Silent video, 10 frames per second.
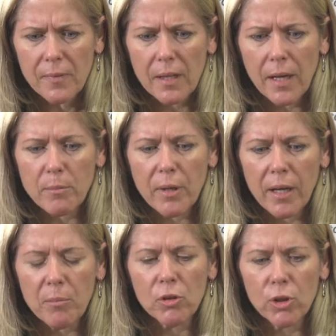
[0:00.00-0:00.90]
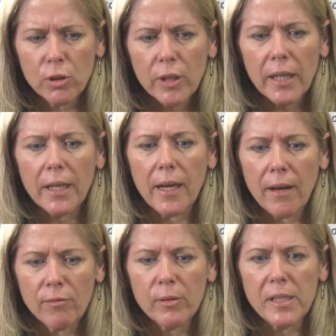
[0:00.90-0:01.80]
I'm learning
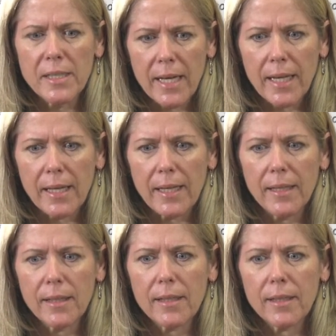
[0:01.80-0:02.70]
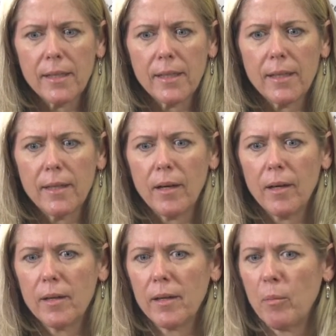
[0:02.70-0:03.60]
every day
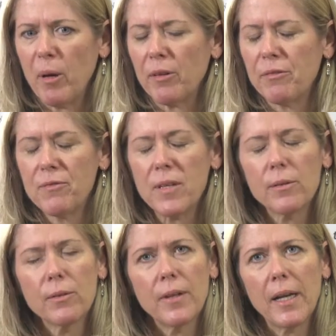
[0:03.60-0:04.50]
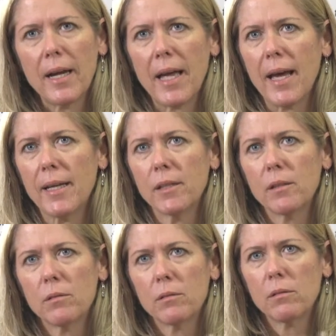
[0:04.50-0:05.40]
about a field that I had
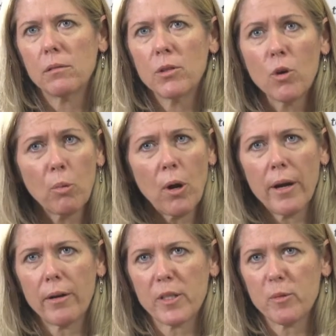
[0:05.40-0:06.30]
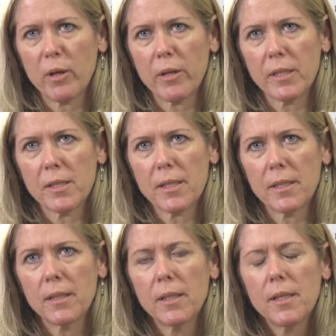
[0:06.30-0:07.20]
no prior experience in.
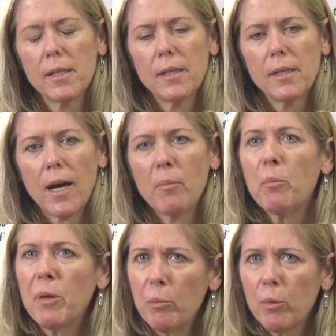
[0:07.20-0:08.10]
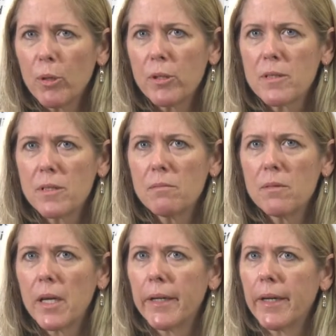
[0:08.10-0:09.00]
I'm a people person,
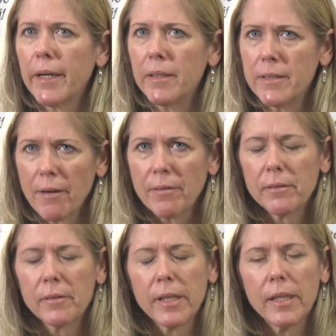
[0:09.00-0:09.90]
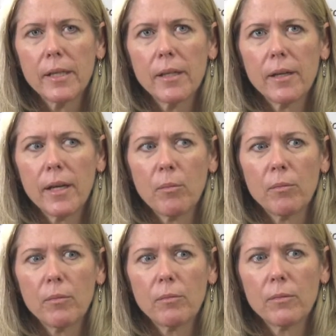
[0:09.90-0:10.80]
and I definitely
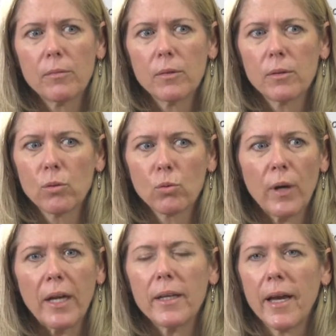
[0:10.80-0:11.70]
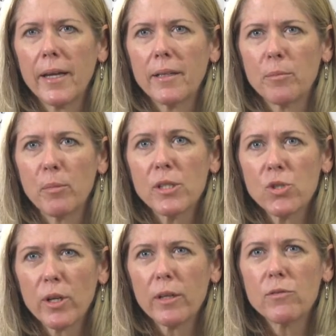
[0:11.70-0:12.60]
am great at
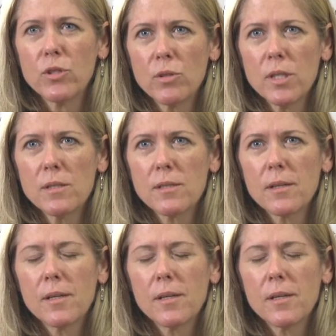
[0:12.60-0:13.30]
administrative duties.